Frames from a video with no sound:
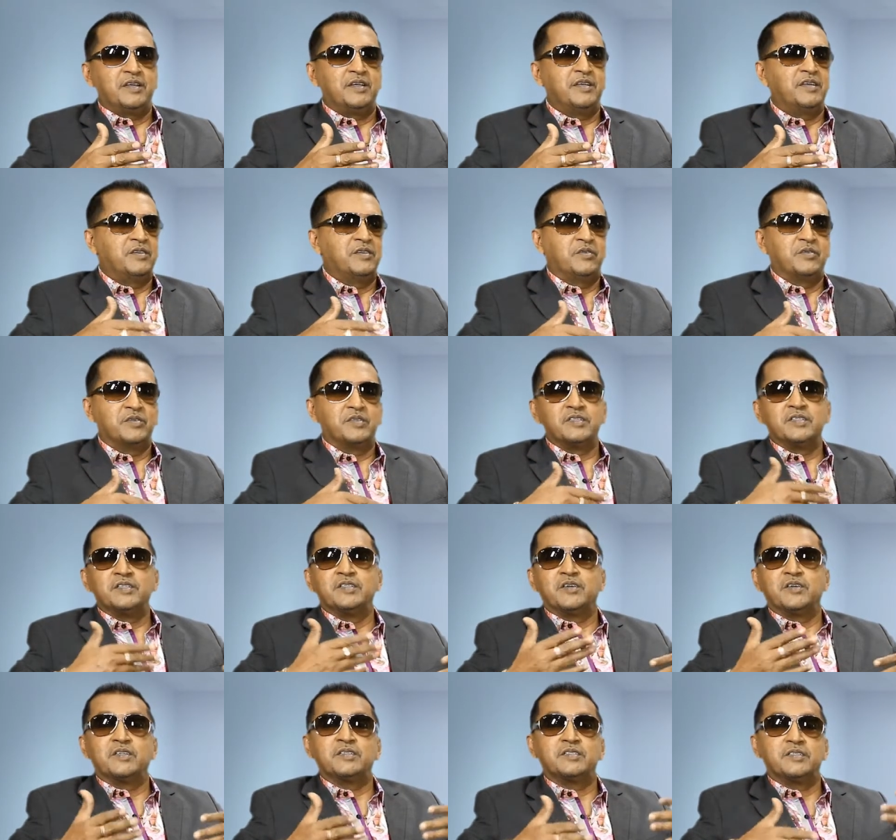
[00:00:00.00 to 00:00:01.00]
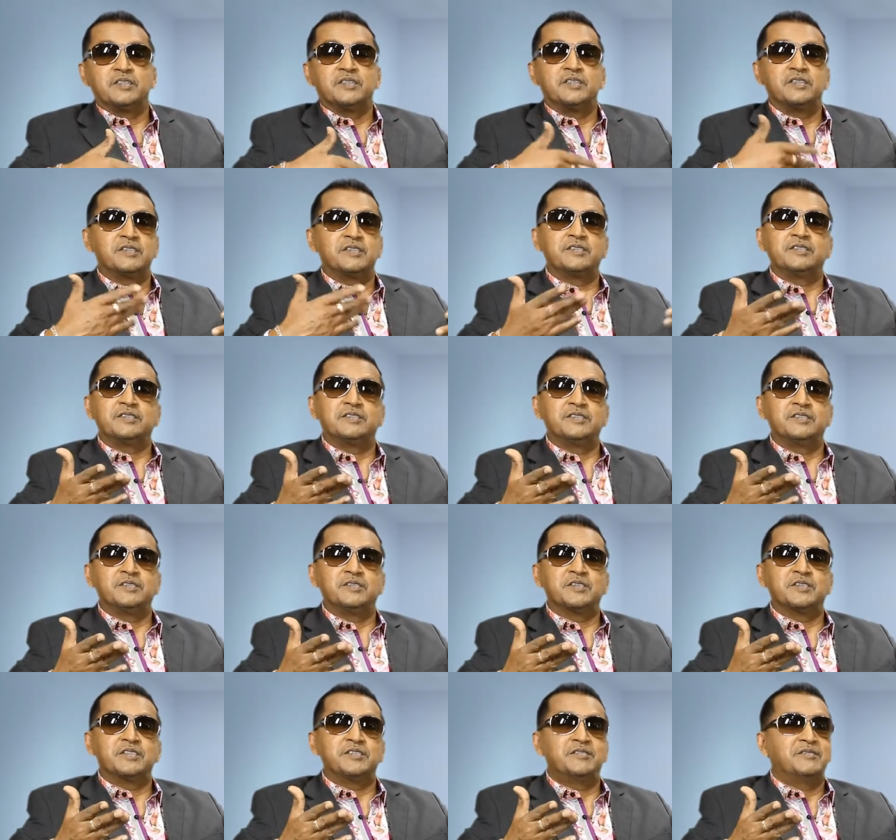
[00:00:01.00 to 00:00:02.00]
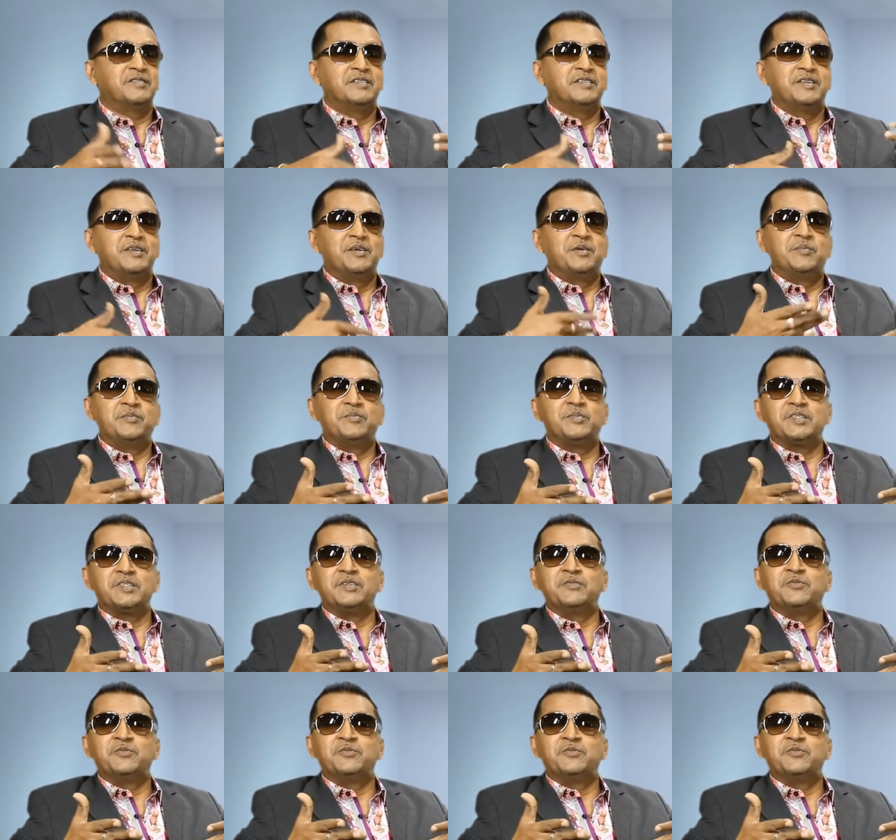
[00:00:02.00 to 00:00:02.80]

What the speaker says: in order to, put